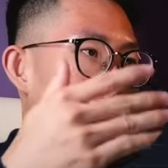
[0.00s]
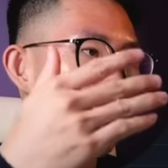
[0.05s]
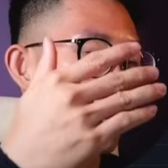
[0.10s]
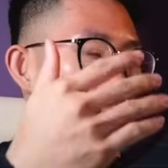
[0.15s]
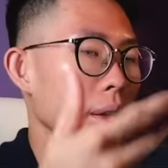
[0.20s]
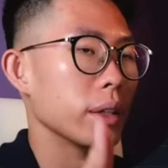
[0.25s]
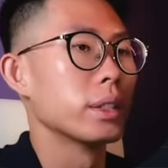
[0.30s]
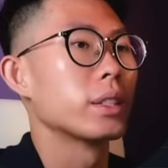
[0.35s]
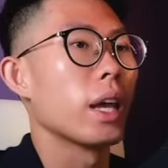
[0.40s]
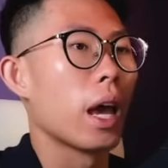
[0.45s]

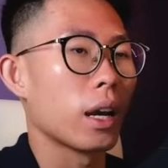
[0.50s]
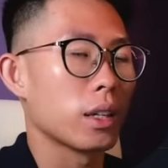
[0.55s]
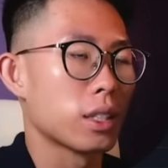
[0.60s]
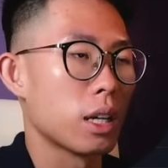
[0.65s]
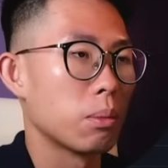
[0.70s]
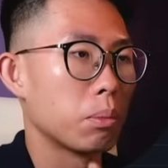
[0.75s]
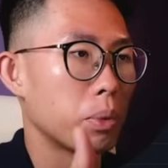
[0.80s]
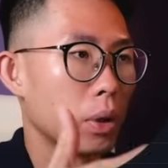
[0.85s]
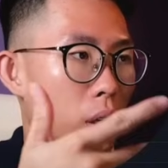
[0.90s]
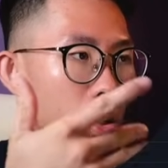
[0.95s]
In this
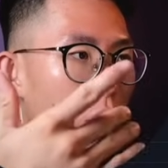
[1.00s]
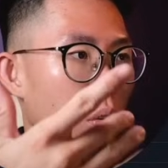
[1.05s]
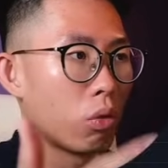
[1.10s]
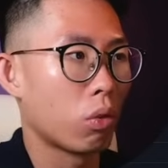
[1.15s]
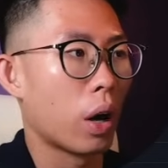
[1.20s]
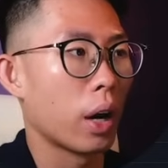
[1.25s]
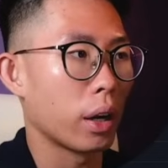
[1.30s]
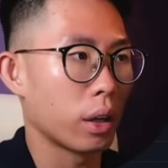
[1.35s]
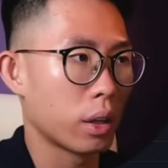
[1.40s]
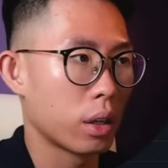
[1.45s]
example
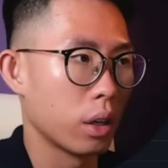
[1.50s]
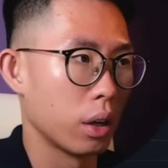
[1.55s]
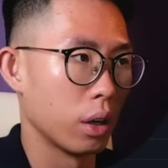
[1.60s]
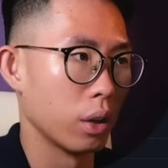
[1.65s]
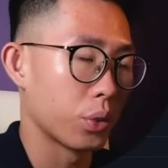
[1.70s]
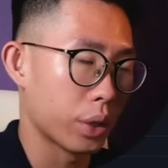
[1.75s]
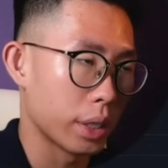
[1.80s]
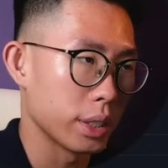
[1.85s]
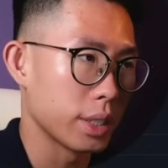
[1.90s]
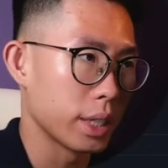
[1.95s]
right here,
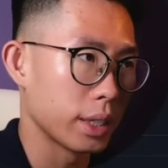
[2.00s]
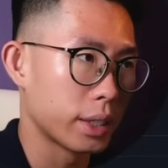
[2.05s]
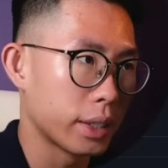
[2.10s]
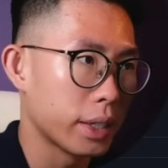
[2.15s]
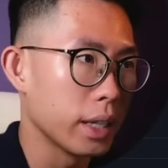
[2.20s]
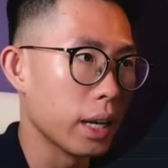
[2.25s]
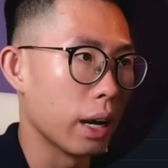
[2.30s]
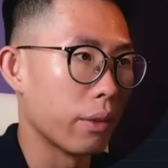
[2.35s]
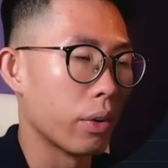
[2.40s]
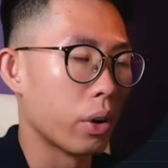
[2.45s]
you can see
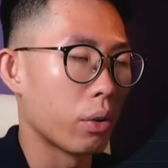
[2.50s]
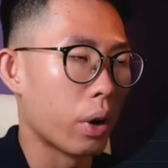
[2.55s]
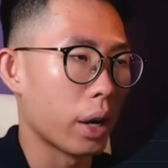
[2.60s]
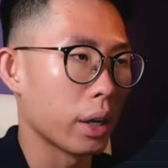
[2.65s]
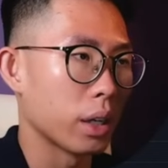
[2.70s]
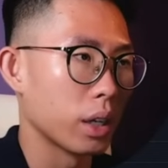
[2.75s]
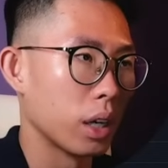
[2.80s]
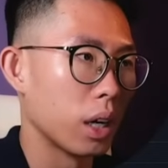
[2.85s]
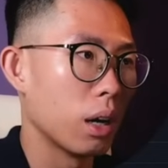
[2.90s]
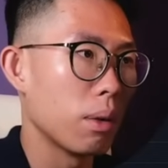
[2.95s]
key level
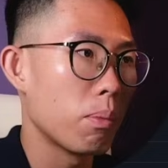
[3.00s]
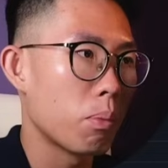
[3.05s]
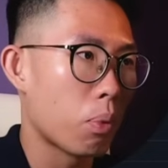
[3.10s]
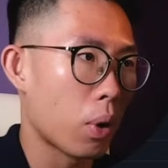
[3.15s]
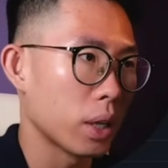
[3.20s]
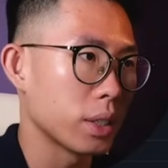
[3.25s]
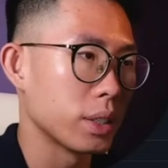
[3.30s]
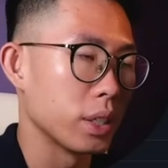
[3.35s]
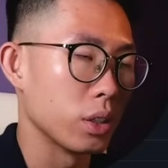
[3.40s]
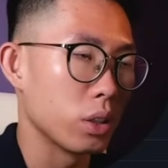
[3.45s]
right here,
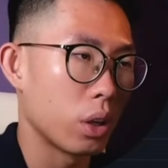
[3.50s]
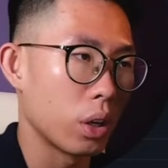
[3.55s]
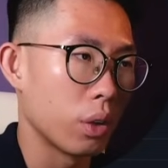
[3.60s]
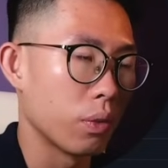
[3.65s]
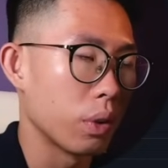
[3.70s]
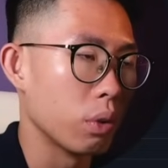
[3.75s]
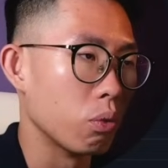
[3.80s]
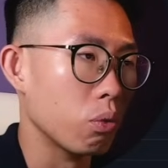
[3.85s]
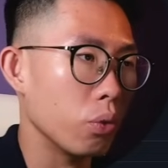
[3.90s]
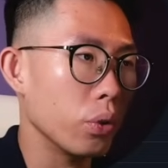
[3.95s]
price did not
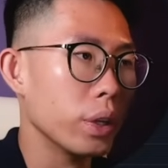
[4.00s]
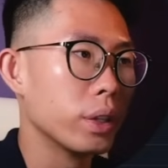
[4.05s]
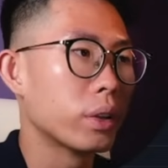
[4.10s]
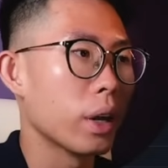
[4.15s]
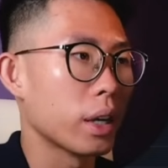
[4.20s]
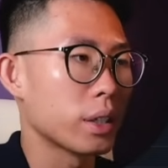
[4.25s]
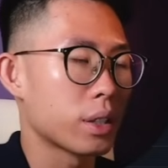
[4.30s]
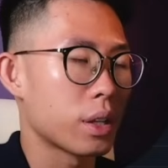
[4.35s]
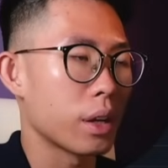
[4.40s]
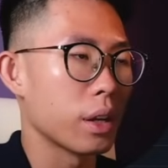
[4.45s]
even
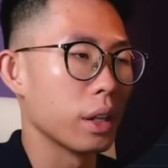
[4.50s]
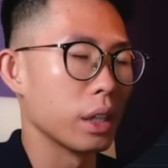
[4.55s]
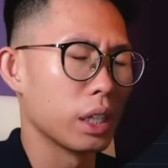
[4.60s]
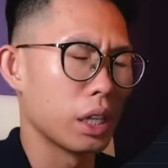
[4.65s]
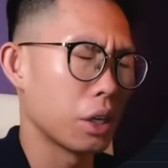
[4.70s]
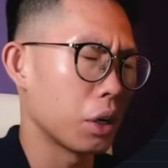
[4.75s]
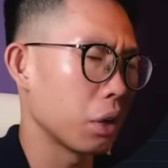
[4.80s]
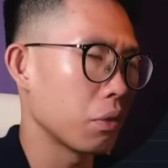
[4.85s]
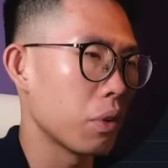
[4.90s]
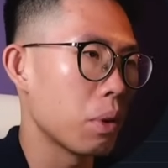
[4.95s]
retest it.
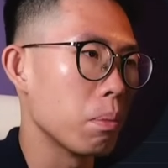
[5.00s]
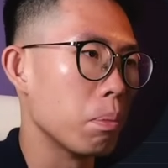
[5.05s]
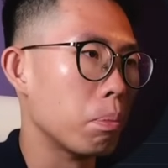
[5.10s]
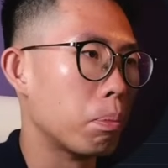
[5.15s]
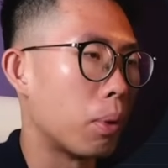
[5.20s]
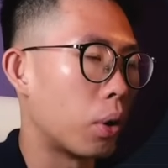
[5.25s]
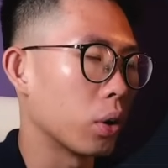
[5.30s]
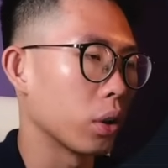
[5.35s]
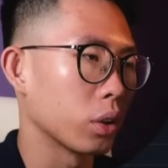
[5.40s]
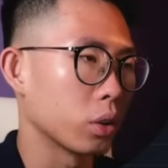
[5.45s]
Did not even
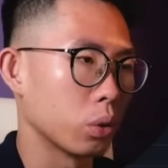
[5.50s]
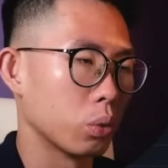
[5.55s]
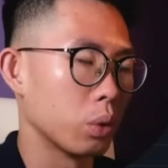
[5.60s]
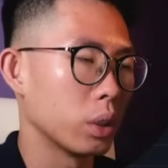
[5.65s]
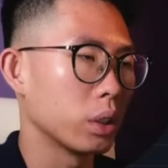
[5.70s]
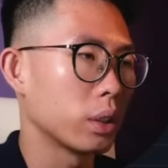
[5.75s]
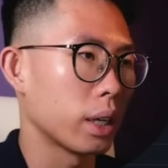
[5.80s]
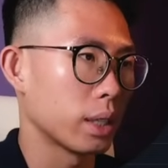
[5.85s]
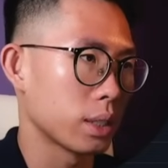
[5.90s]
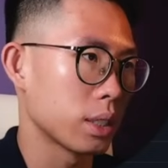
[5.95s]
bother to
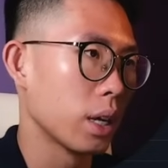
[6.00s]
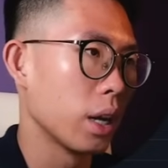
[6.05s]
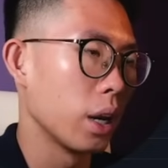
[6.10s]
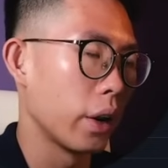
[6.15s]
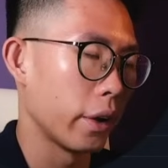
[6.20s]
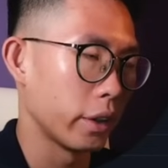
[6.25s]
retest.